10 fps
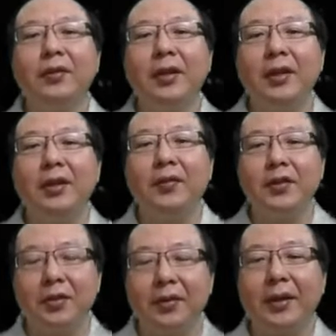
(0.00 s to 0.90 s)

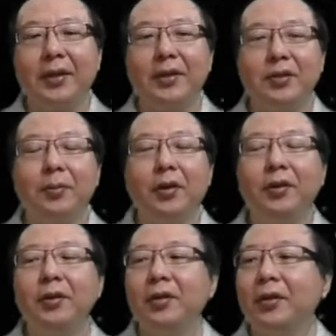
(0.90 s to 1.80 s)
individual record is
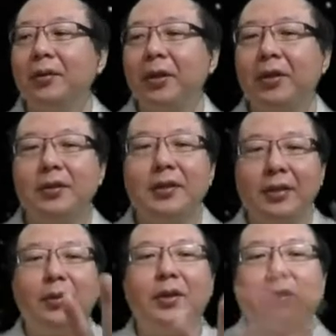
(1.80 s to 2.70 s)
small, because then
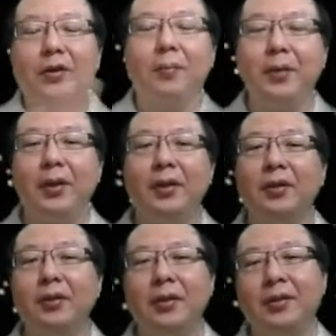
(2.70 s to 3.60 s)
when you're copying,
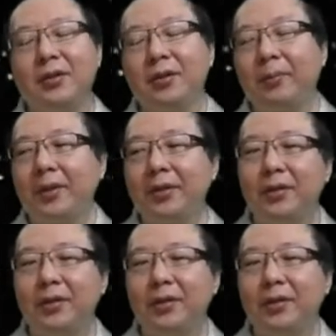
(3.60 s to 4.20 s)
it doesn't matter. You